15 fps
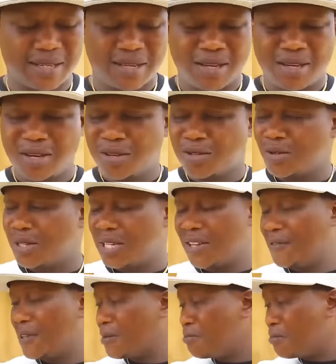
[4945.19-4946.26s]
So if it
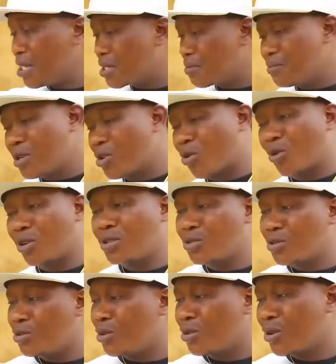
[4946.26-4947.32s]
means me crawling to your
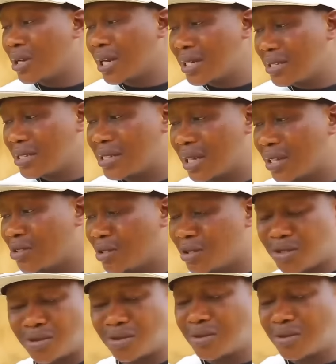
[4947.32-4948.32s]
younger sister just to